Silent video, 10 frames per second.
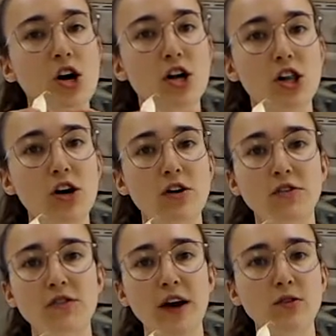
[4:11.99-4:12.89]

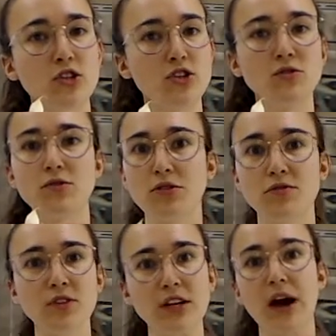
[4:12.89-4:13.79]
clove out, 2,
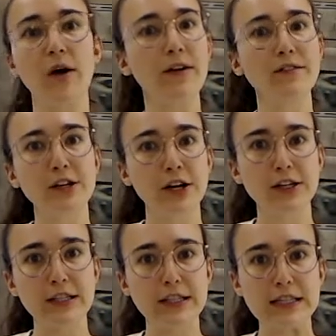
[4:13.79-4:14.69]
3, however
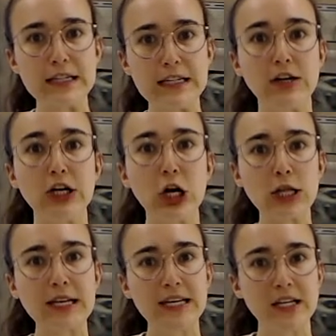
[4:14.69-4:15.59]

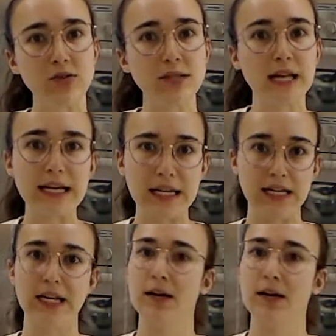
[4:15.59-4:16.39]
garlicky you like it.